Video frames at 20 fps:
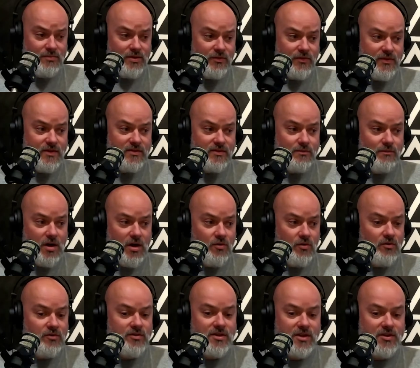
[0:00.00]
this
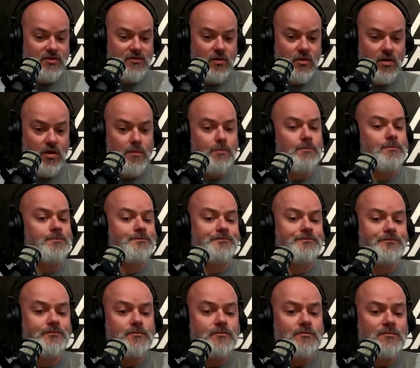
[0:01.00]
boat just from
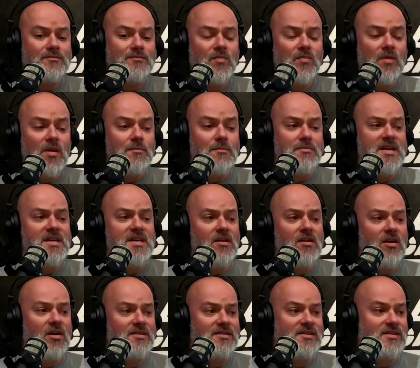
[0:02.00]
being
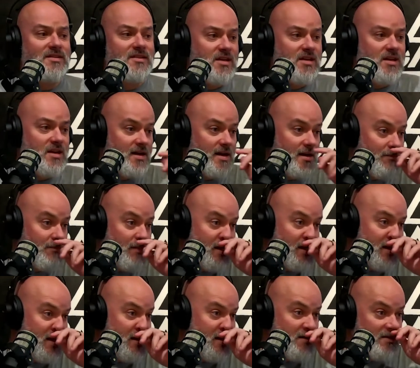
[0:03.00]
on scene at
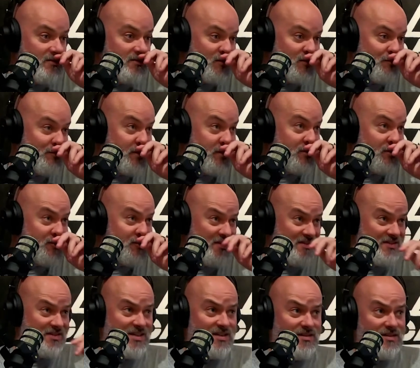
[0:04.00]
many spills and
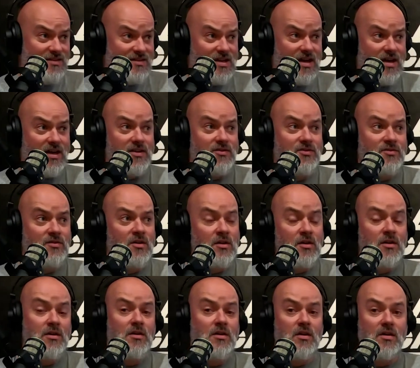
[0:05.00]
seeing these guys
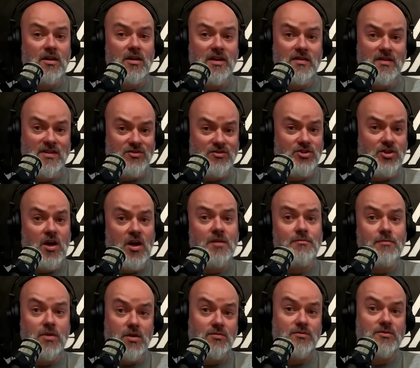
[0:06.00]
in these John
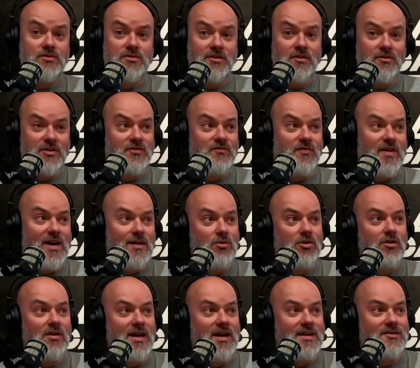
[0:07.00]
boats, these fiberglass